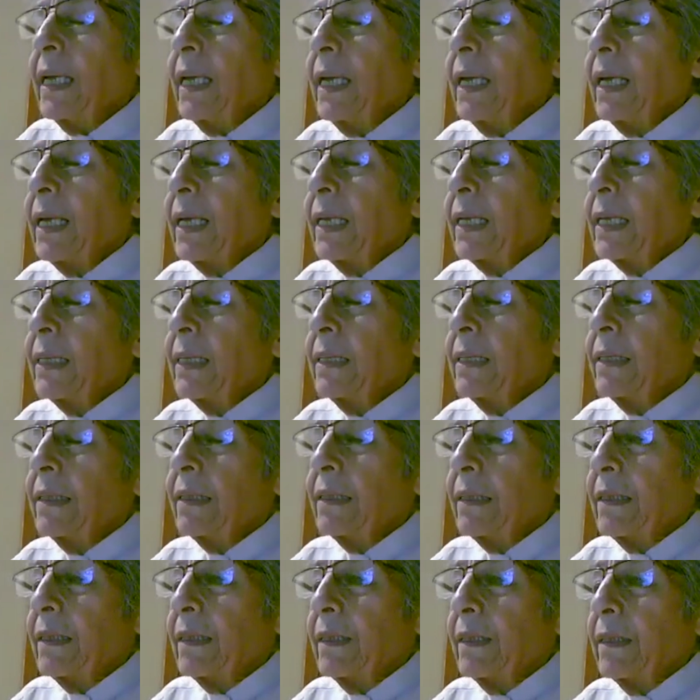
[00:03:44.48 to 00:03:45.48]
And
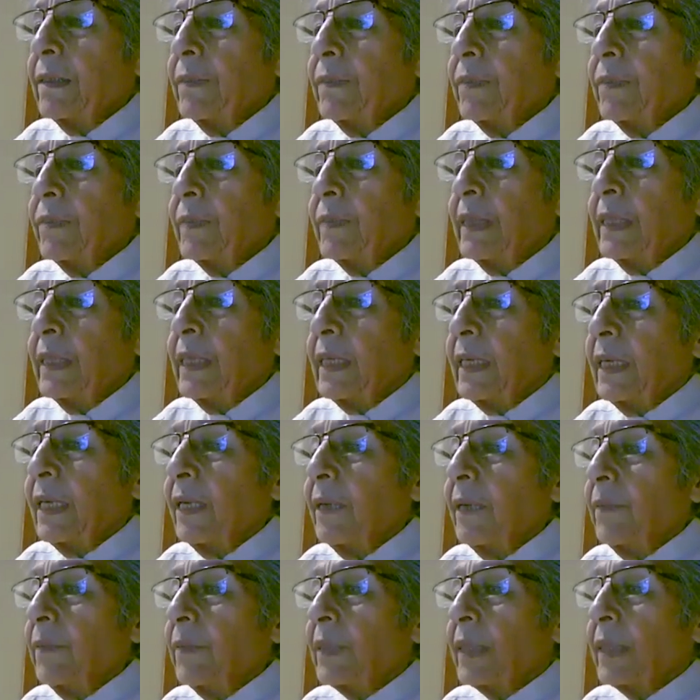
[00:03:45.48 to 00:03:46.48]
he
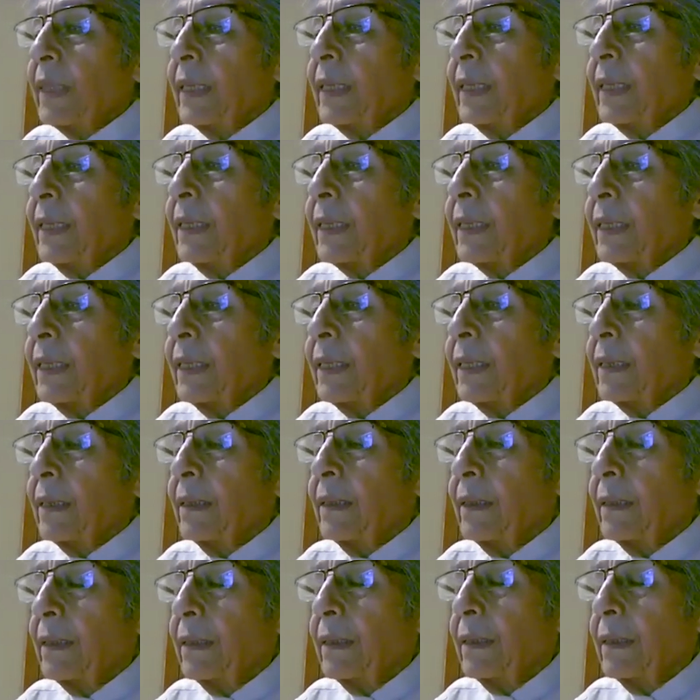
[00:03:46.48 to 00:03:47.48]
came there and